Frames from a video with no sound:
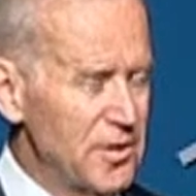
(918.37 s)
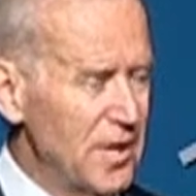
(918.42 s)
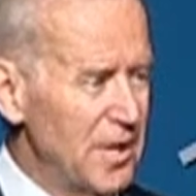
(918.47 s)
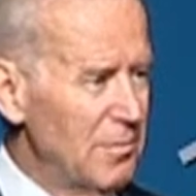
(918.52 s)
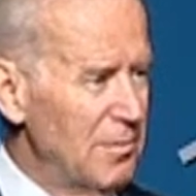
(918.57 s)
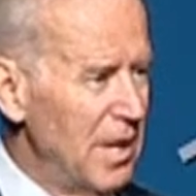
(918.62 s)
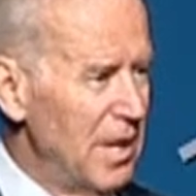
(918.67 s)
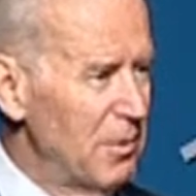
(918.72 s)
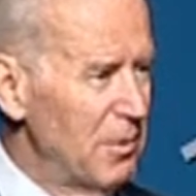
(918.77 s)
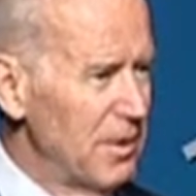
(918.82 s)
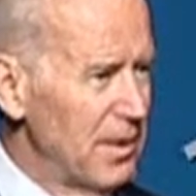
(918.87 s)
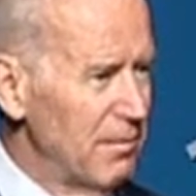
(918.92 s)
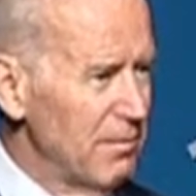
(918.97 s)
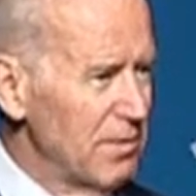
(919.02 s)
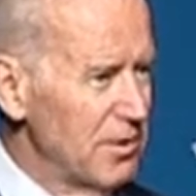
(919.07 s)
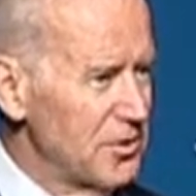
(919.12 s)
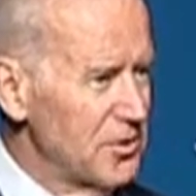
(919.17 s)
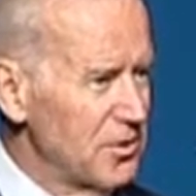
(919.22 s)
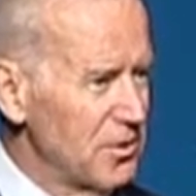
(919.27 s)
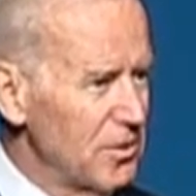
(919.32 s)
you can buy whatever
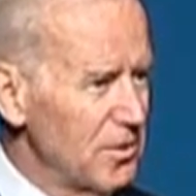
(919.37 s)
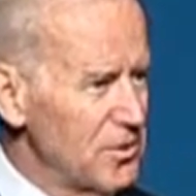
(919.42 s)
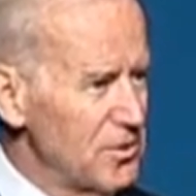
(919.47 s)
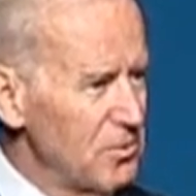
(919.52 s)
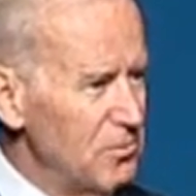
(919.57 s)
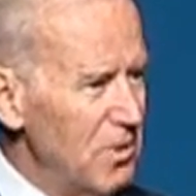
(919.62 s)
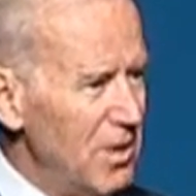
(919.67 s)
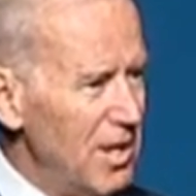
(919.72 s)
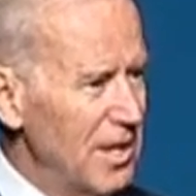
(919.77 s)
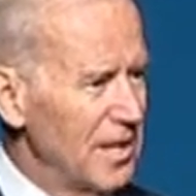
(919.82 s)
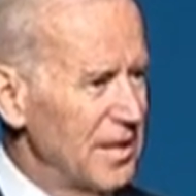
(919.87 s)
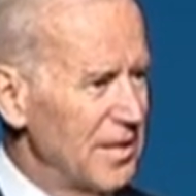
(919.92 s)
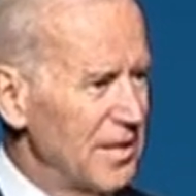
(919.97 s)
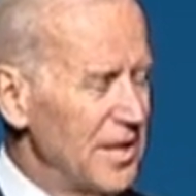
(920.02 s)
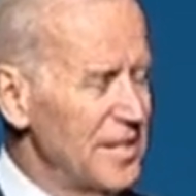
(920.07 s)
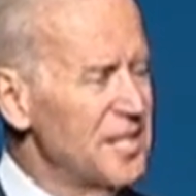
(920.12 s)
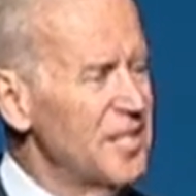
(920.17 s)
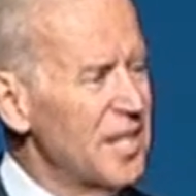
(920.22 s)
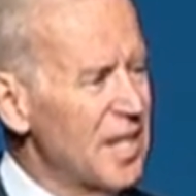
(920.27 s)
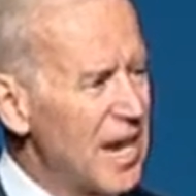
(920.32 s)
insurance you want.
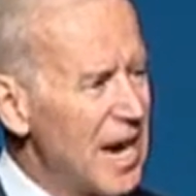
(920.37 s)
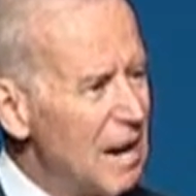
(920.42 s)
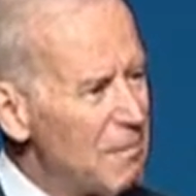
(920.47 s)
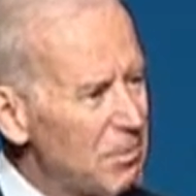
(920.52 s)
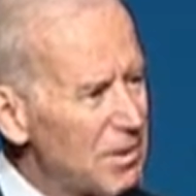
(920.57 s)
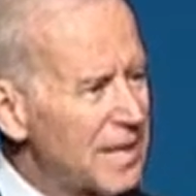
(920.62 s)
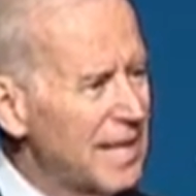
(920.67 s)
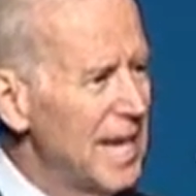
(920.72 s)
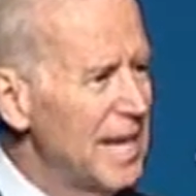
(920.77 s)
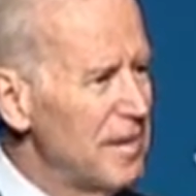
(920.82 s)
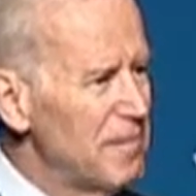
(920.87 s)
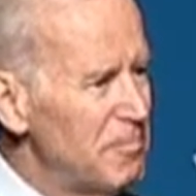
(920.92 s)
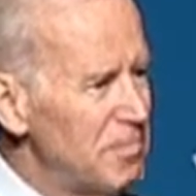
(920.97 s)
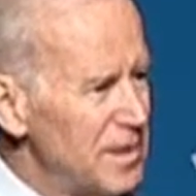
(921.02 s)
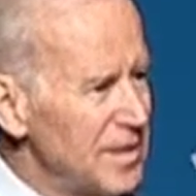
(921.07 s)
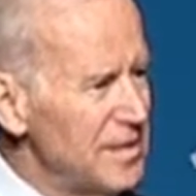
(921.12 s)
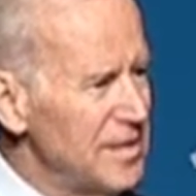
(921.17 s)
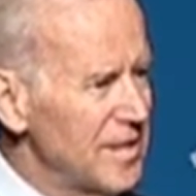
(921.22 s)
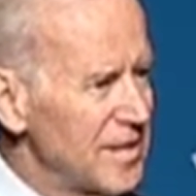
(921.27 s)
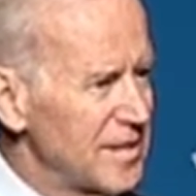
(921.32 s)
It's a complicated
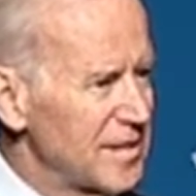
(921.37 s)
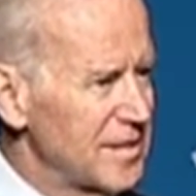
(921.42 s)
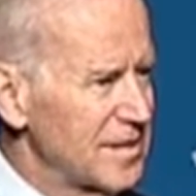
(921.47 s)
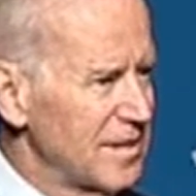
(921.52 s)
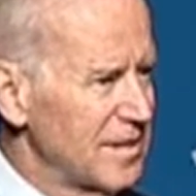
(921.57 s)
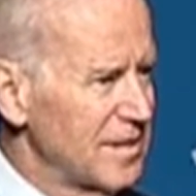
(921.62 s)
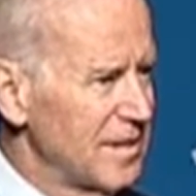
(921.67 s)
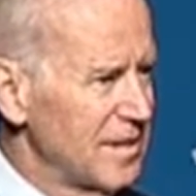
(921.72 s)
business.